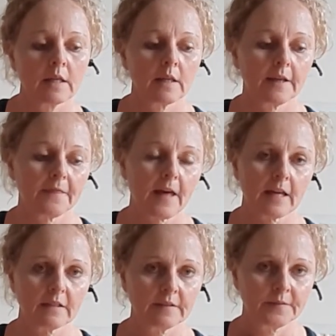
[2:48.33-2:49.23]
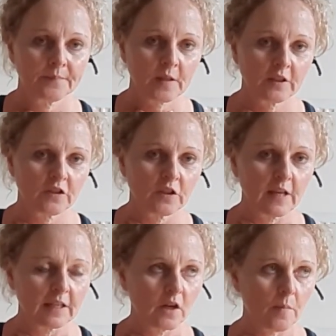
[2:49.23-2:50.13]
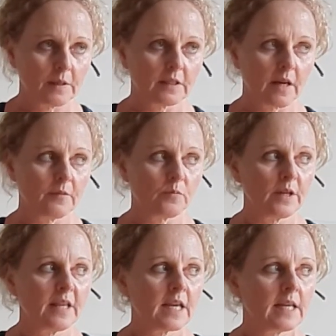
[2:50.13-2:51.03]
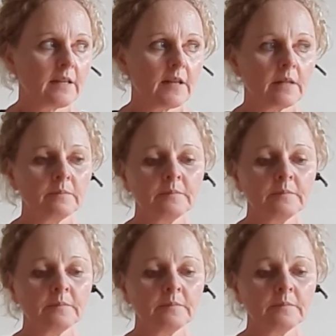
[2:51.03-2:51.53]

like that, and just do that a couple of times, breathing in and then